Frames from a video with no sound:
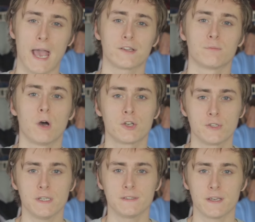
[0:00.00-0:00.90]
as much
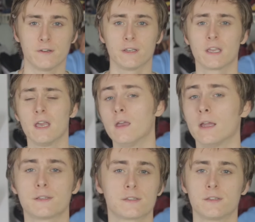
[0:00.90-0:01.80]
detailing.
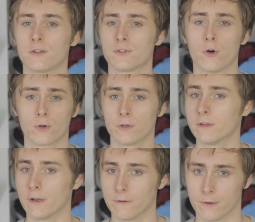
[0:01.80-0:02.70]
It's still totally
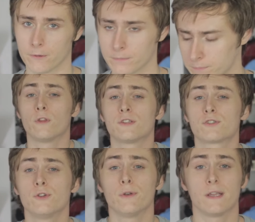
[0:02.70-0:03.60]
there though. But this
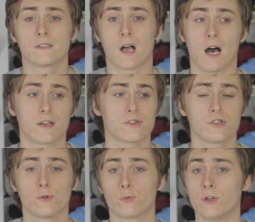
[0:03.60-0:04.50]
suit is
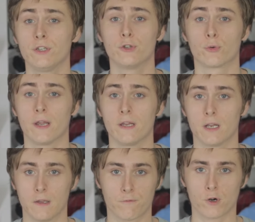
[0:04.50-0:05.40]
honestly really great
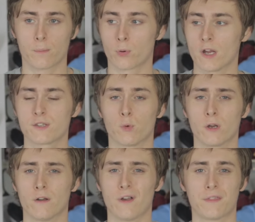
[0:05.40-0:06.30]
for a price
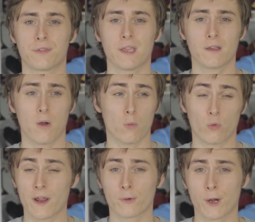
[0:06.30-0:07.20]
point of I think
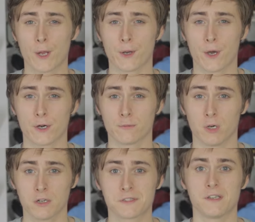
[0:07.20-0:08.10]
right around
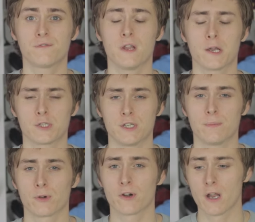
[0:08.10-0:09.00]
$100, if not
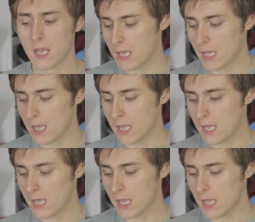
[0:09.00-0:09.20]
cheaper.